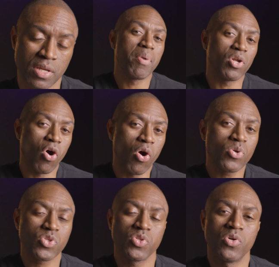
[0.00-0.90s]
but
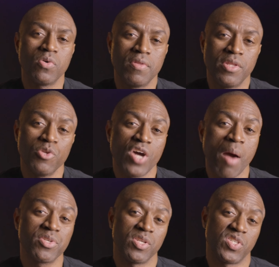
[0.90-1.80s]
also their
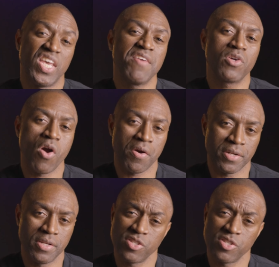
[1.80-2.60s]
job is to safeguard it,